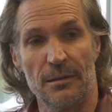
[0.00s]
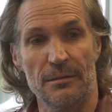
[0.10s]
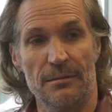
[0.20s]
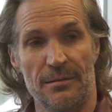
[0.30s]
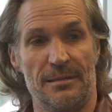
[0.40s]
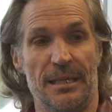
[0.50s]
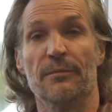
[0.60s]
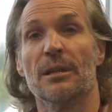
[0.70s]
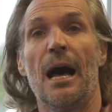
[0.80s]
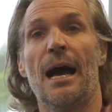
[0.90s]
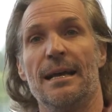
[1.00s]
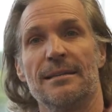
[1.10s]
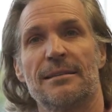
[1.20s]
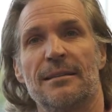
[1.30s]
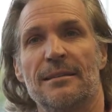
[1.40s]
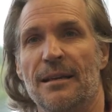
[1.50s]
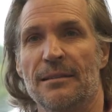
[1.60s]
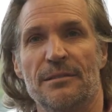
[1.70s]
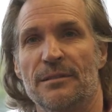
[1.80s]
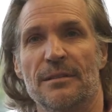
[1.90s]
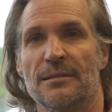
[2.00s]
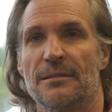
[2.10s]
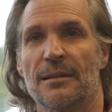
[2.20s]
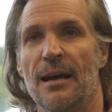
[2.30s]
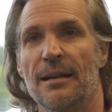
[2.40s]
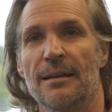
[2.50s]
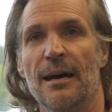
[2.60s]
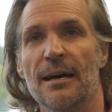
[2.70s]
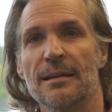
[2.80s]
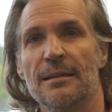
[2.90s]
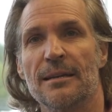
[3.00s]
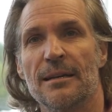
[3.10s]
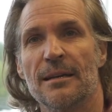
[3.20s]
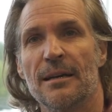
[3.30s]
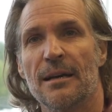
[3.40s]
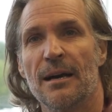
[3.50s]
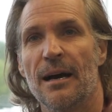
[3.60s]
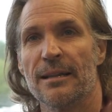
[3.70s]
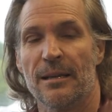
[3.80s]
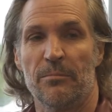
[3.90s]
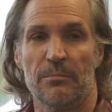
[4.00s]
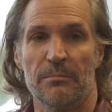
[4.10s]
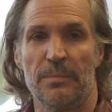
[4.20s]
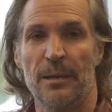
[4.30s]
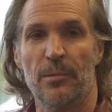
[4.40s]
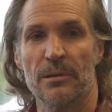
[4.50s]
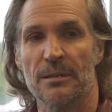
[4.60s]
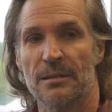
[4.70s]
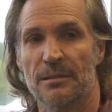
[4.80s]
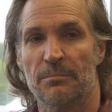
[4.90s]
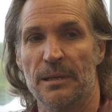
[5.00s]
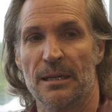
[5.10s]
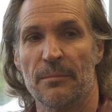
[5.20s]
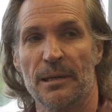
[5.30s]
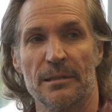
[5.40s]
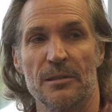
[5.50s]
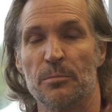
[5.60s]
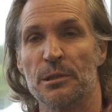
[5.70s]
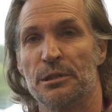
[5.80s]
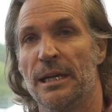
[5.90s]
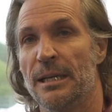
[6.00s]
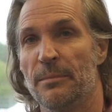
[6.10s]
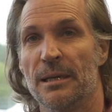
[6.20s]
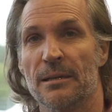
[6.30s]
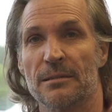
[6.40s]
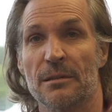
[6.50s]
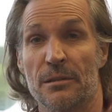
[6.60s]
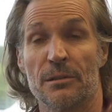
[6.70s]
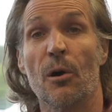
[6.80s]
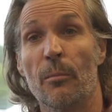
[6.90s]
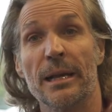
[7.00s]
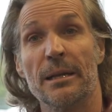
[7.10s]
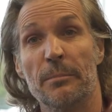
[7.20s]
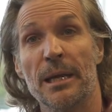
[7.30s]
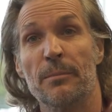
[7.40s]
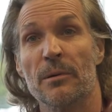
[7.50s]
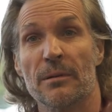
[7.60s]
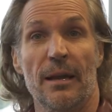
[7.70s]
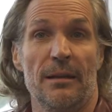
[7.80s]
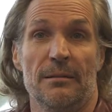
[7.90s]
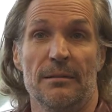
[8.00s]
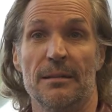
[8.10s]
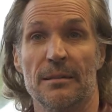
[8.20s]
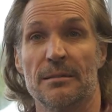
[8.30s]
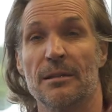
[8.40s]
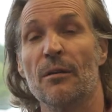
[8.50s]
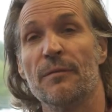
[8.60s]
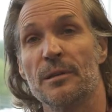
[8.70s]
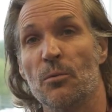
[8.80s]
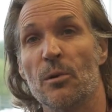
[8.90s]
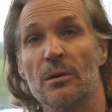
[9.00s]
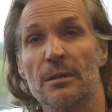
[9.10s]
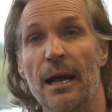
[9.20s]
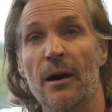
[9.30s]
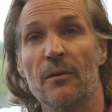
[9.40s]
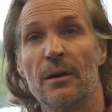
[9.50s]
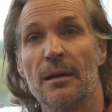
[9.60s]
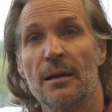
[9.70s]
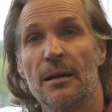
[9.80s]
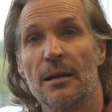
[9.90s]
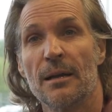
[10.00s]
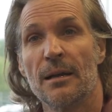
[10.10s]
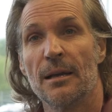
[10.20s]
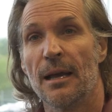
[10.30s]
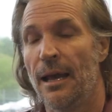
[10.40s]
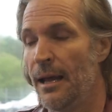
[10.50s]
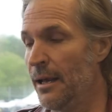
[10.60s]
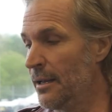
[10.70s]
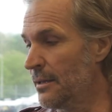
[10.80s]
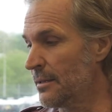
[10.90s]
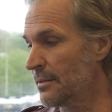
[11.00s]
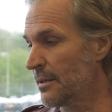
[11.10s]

civilized, is just kind of done. I think people are just becoming super shitty because there's so many people that it's a selfish world now. And